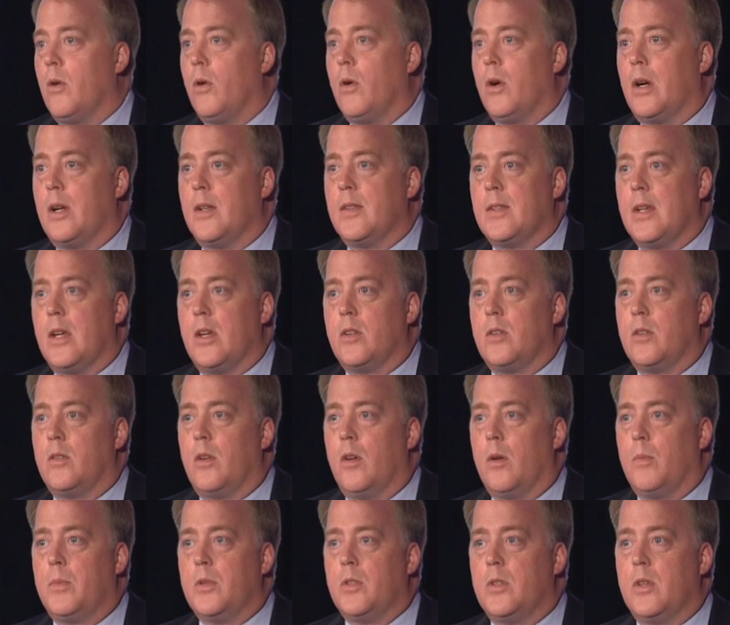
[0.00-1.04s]
organization,
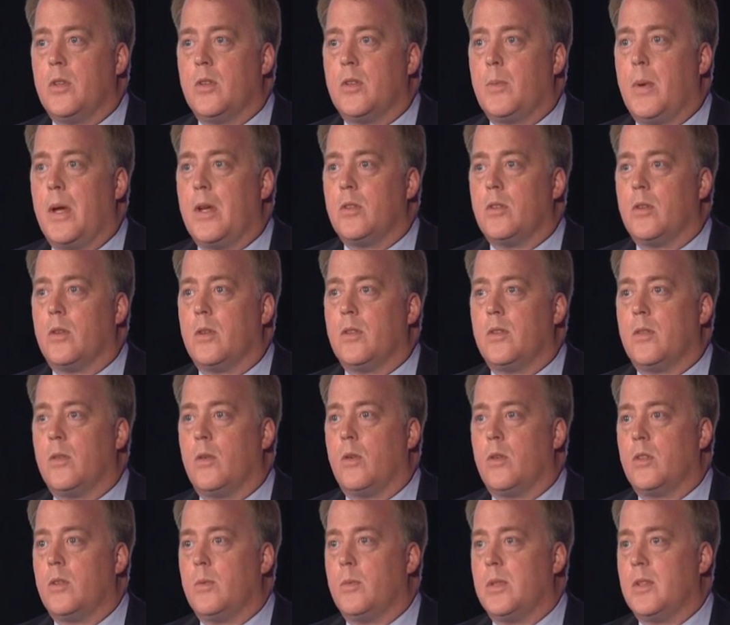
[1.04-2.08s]
the Open Geospatial
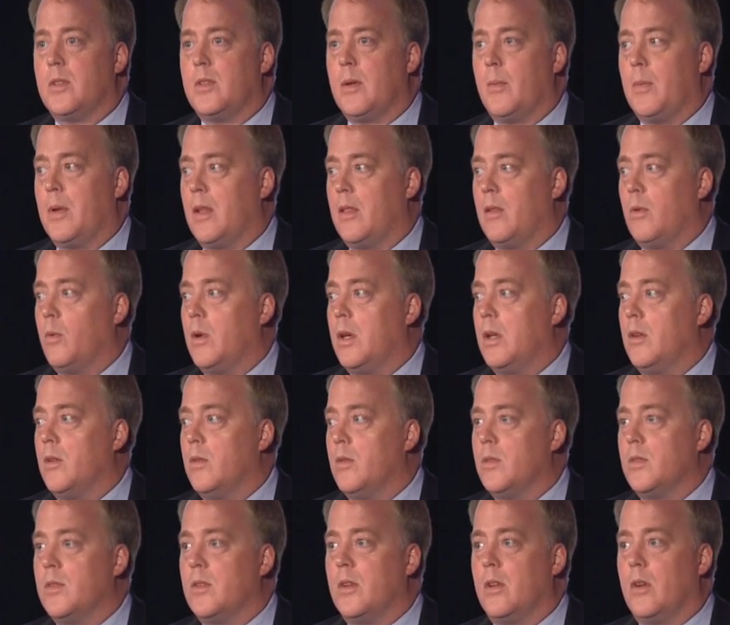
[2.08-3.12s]
Consortium, is somebody that we
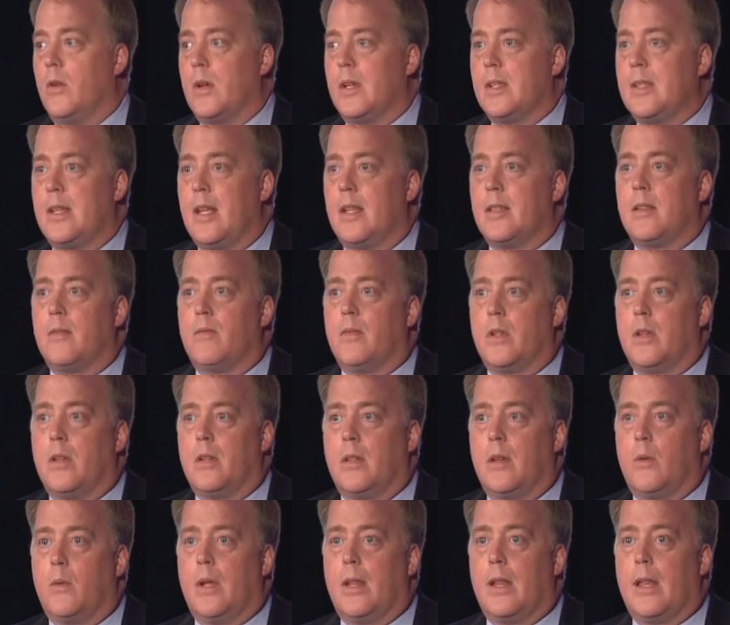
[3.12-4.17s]
use you know, extensively
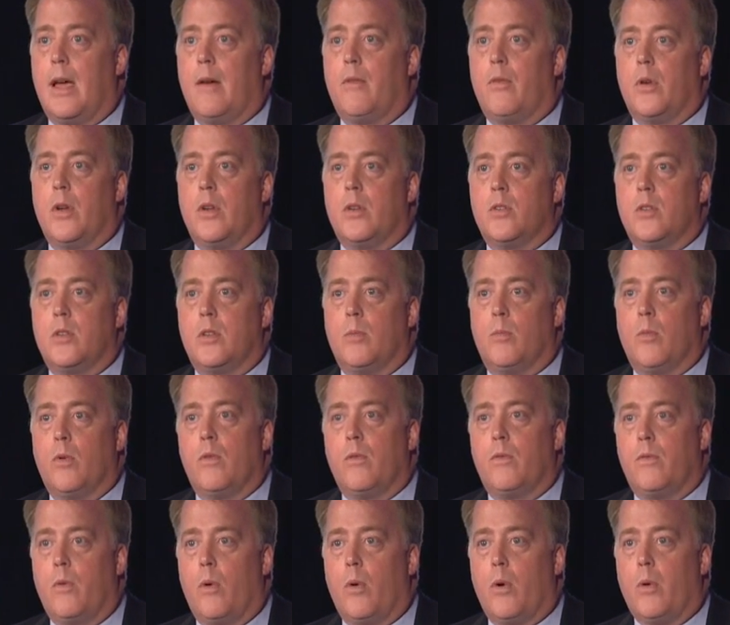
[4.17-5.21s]
and that we leverage to
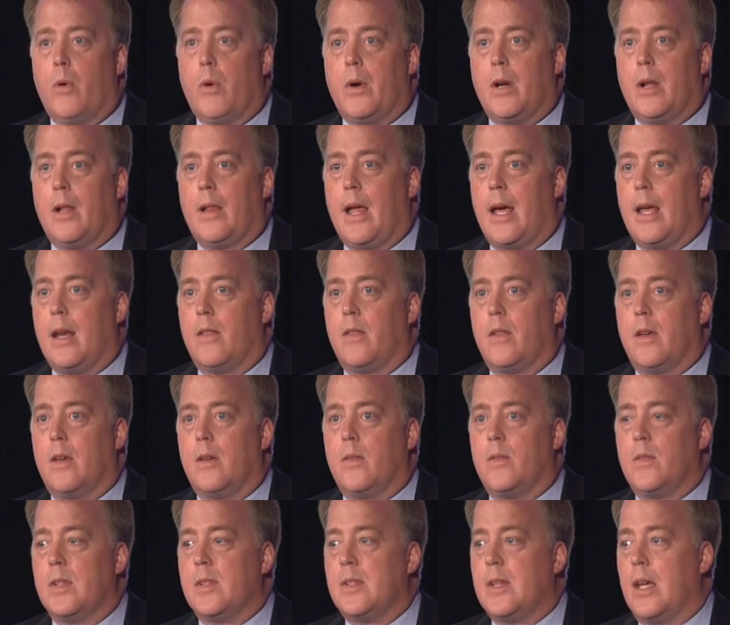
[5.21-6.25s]
move forward a lot of
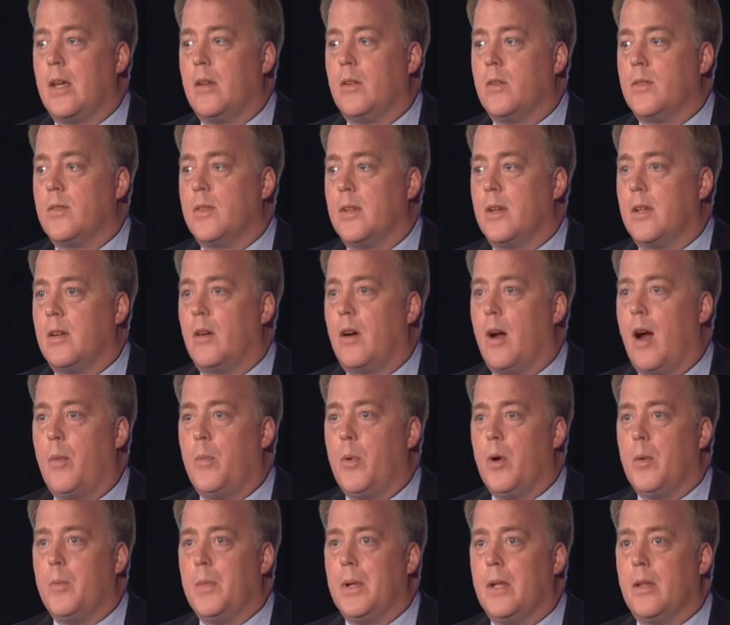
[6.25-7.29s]
the, the standards and
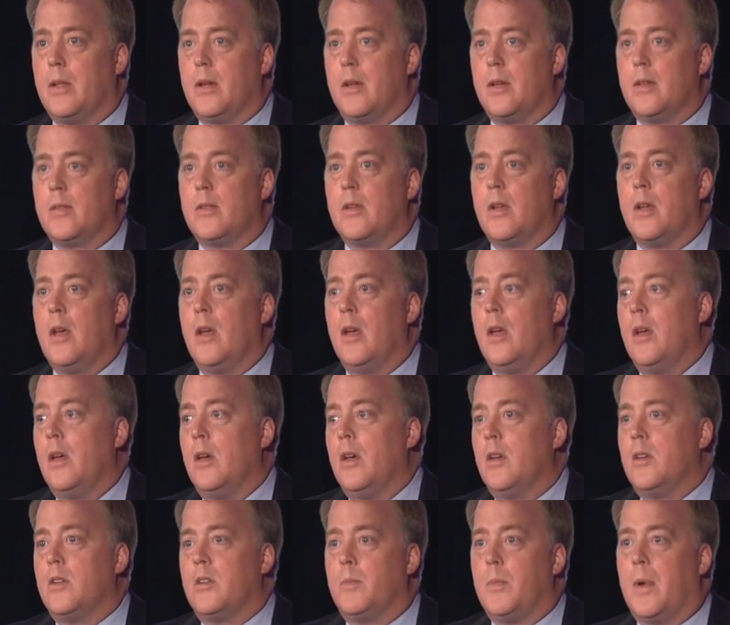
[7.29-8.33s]
interoperabilities.
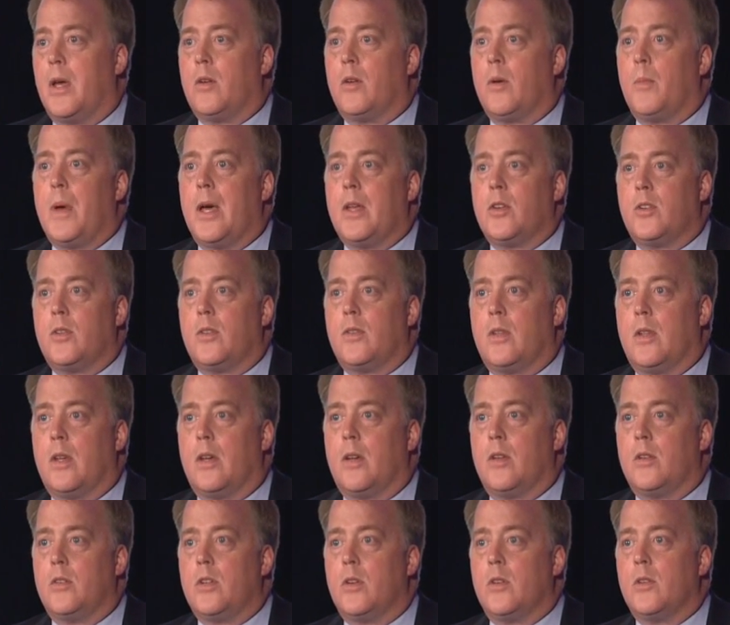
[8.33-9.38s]
Shemender mentioned
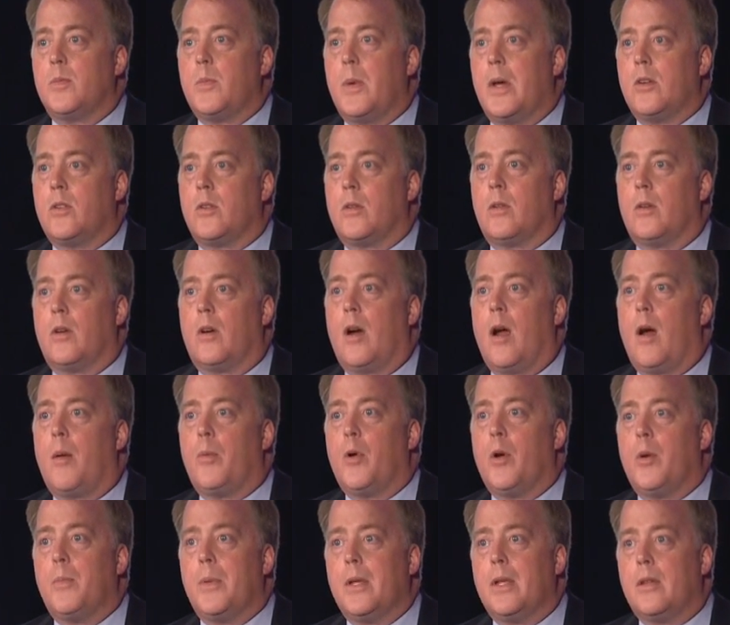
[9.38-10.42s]
the geospatial
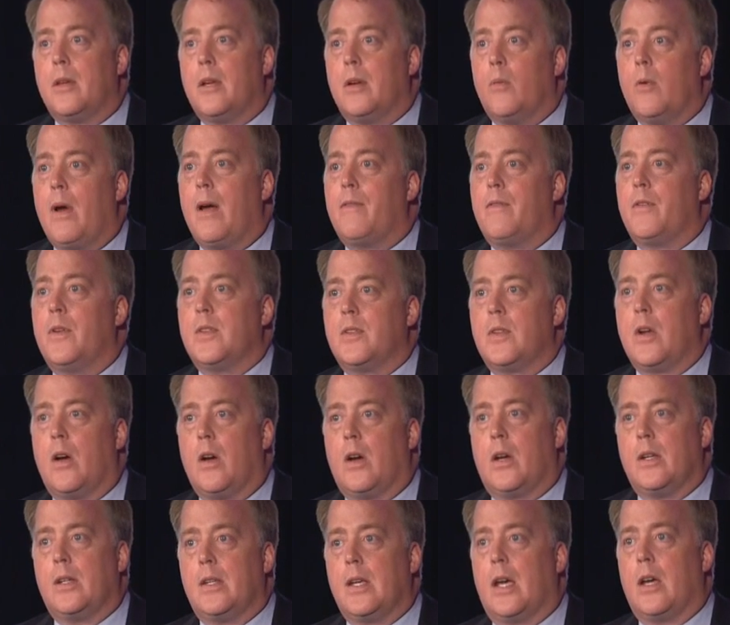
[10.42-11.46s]
interoperability reference
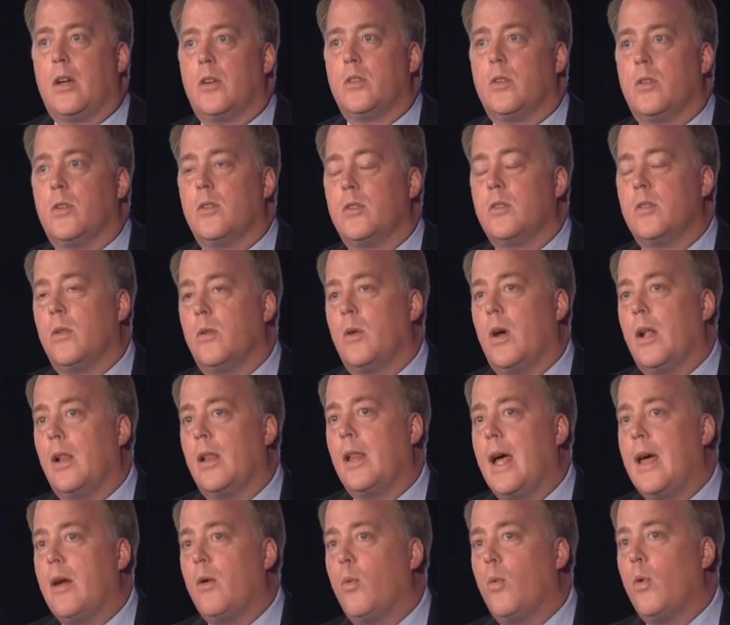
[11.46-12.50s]
architecture. So a
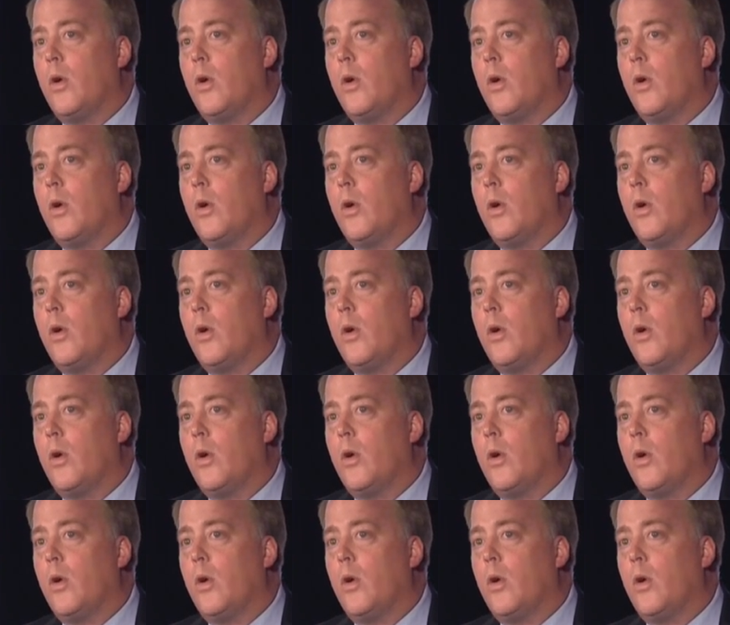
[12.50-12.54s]
lot of